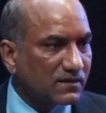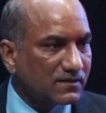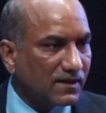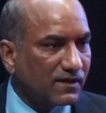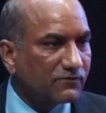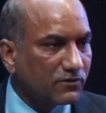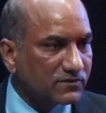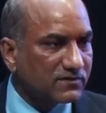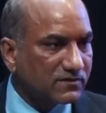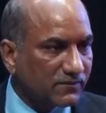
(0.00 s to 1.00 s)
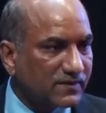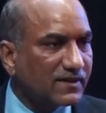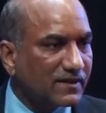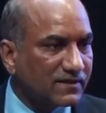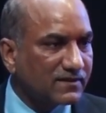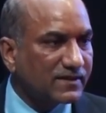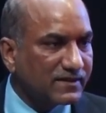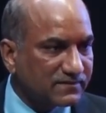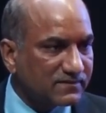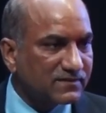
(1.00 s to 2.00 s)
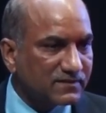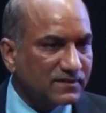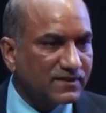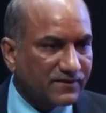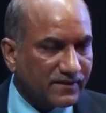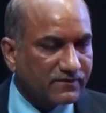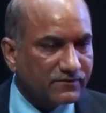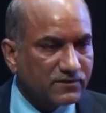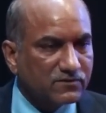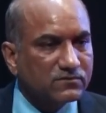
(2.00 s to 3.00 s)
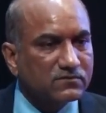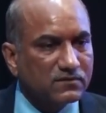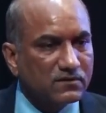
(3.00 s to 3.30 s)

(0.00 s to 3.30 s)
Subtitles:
armed forces of other countries interact with you